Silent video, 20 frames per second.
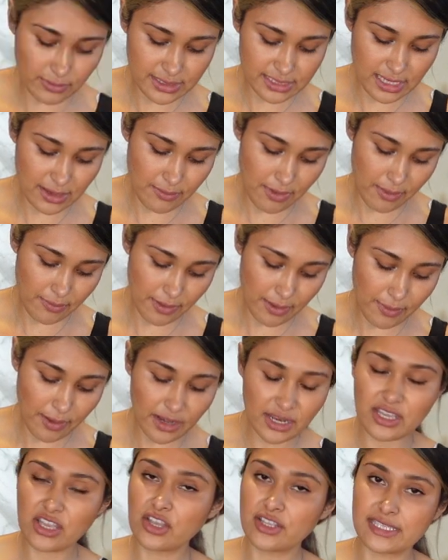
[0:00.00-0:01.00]
would say maybe
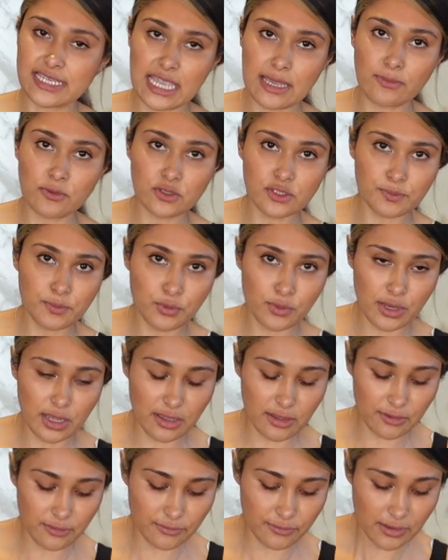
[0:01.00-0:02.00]
about a good tablespoon
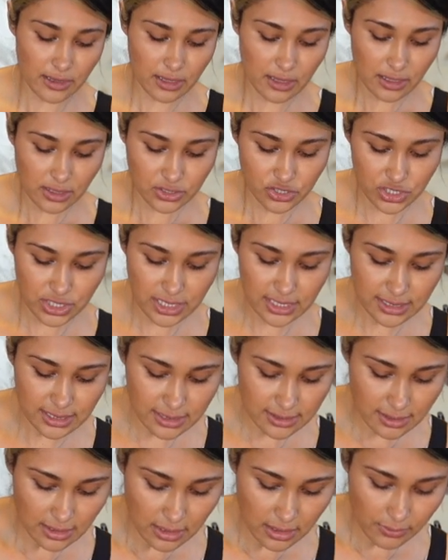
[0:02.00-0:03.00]
of cheese.
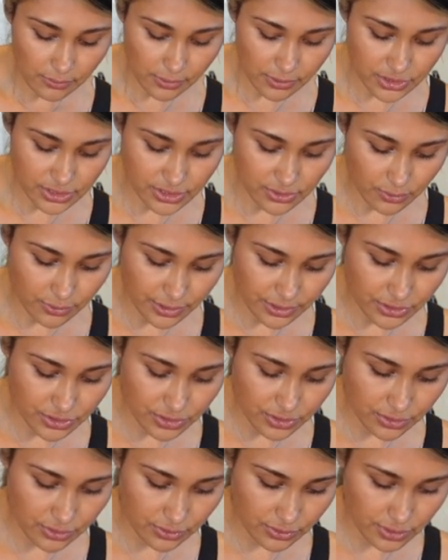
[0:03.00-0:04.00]
We're just going
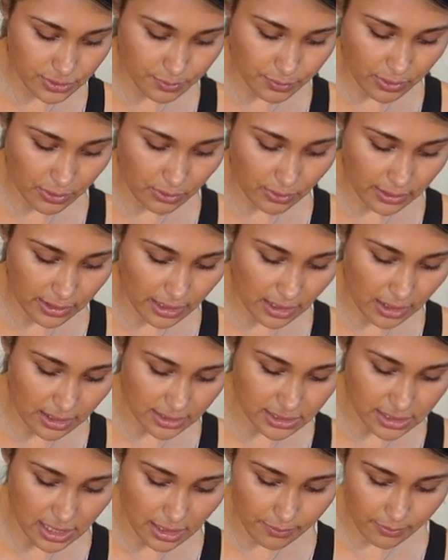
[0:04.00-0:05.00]
to sprinkle it
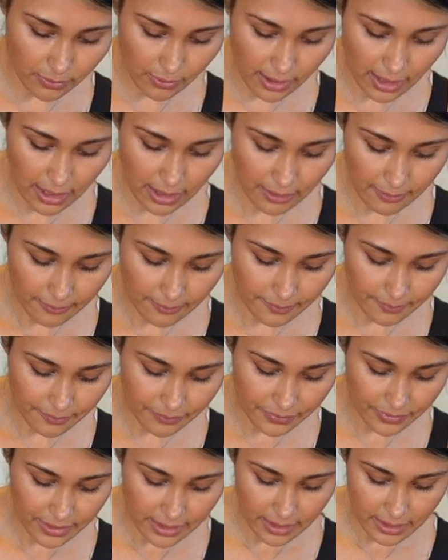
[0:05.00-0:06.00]
on top, okay?
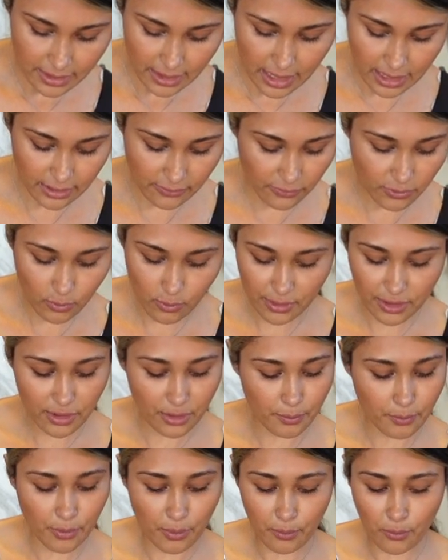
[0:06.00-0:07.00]
And if you wanted
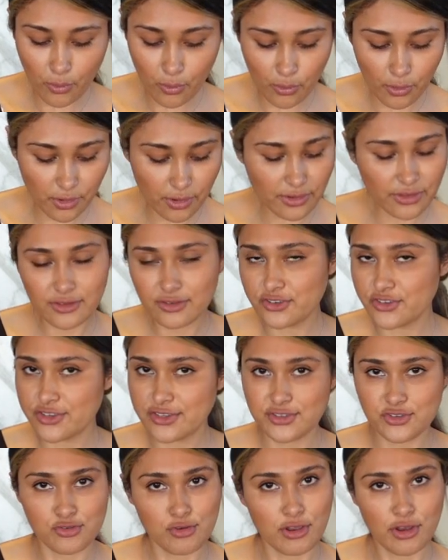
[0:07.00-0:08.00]
to put more, you
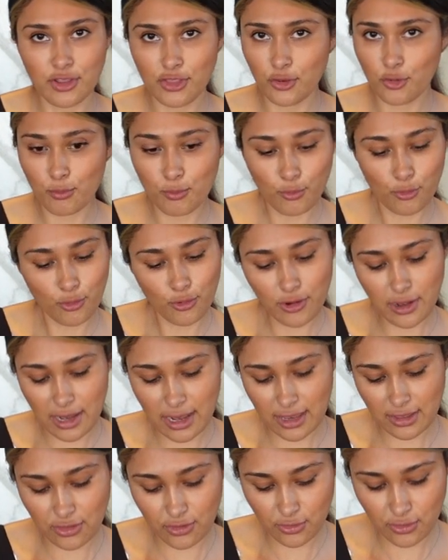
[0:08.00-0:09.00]
just shred a little more
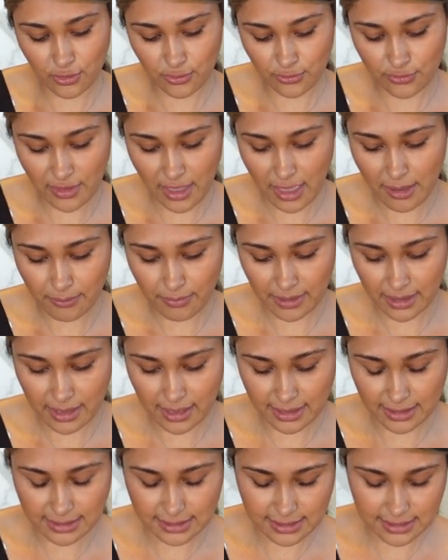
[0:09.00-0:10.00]
and you use that
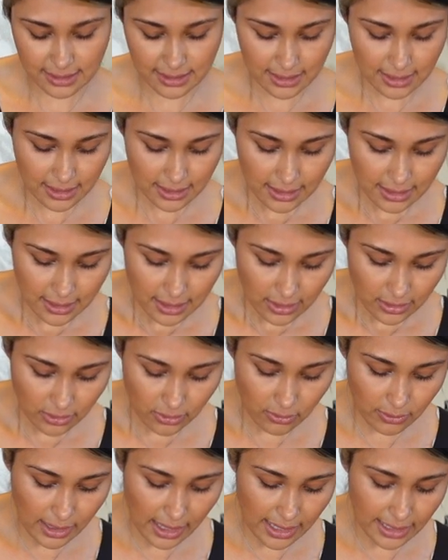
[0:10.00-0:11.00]
because
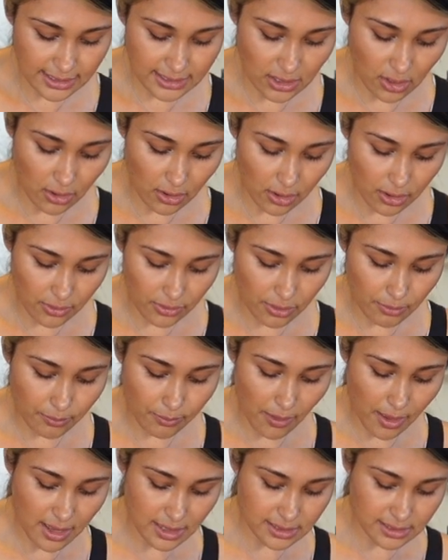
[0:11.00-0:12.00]
you guys are the
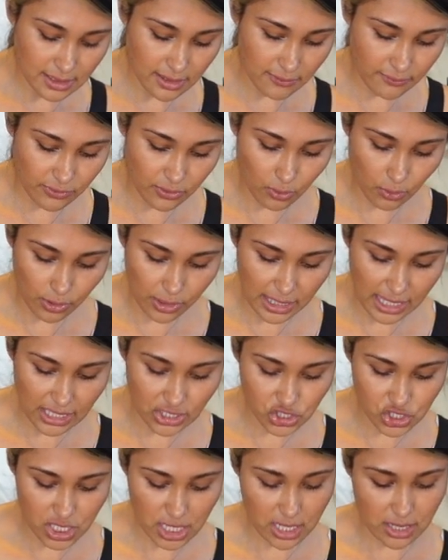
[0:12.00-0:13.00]
boss of your
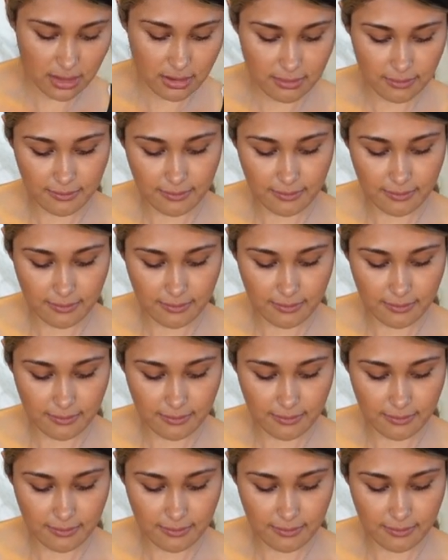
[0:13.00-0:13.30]
kitchen.